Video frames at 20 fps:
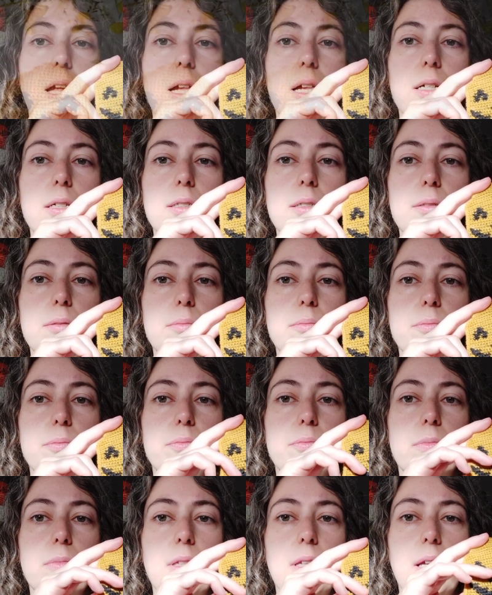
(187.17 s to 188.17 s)

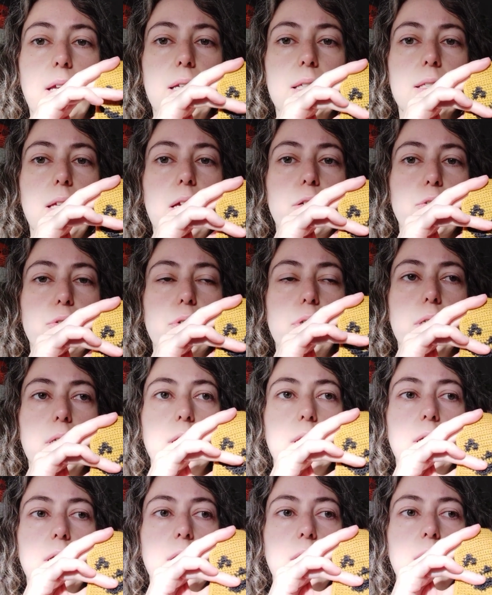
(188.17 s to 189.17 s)

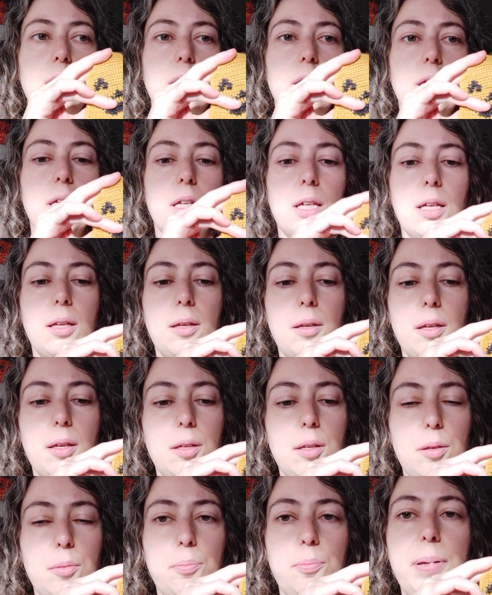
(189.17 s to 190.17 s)
actually
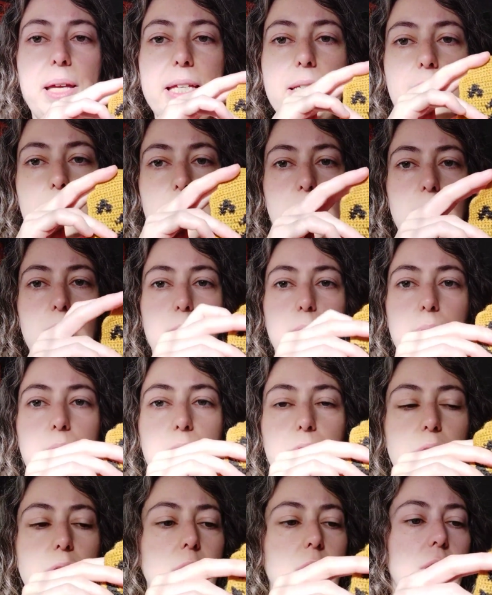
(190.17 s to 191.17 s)
better
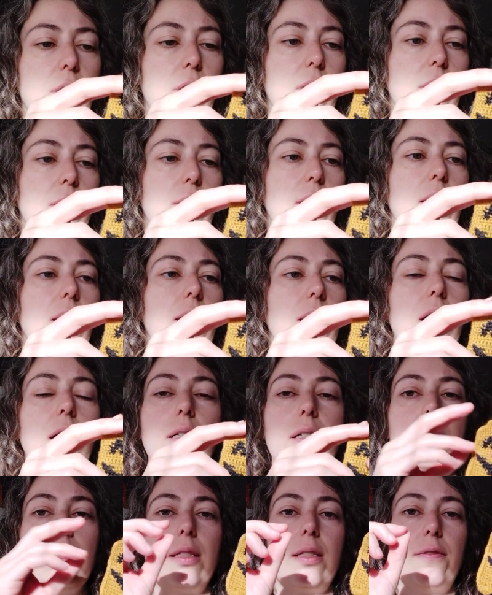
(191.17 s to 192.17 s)
because the
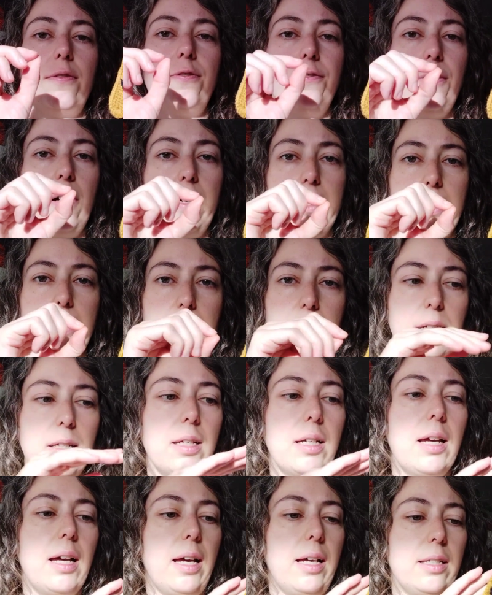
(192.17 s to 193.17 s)
yarn is finer
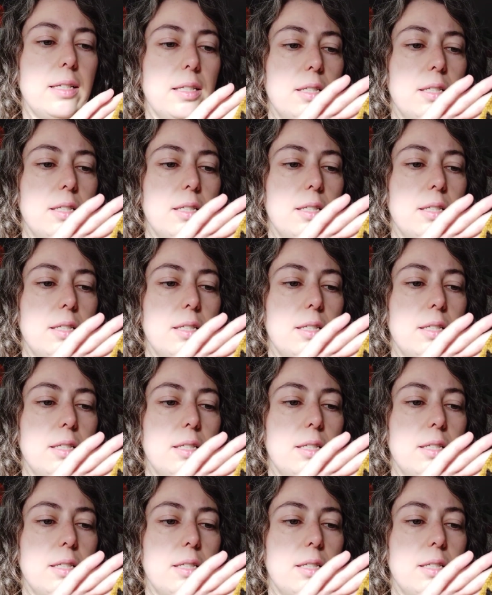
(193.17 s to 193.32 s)
and